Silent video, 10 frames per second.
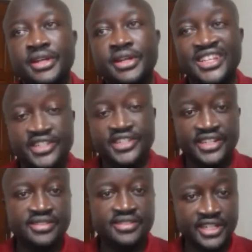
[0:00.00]
the
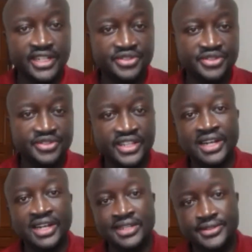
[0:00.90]
trends that you've seen in the
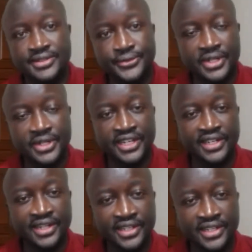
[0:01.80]
last uh,
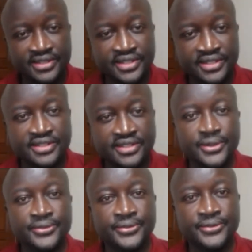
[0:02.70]
releases
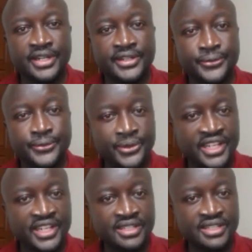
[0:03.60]
of uh, the full
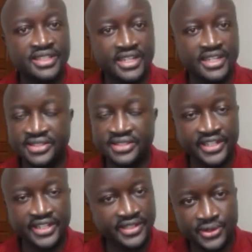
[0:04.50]
years is
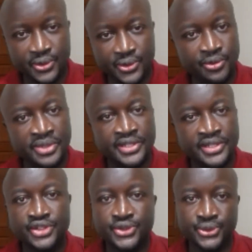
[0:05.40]
anything to go by.
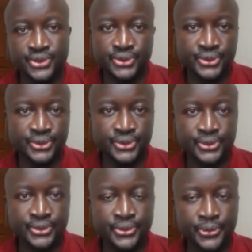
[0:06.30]

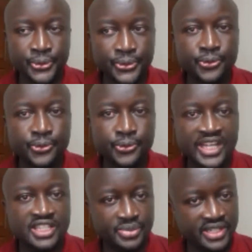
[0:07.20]
So we're
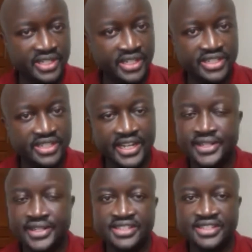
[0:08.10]
expecting it
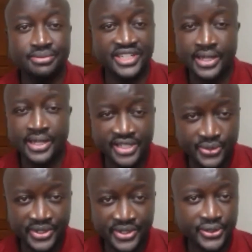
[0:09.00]
either sometime this
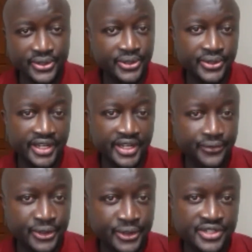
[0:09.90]
week, or if
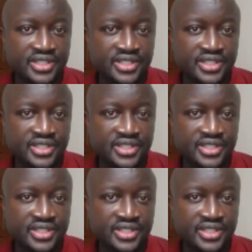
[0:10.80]
not,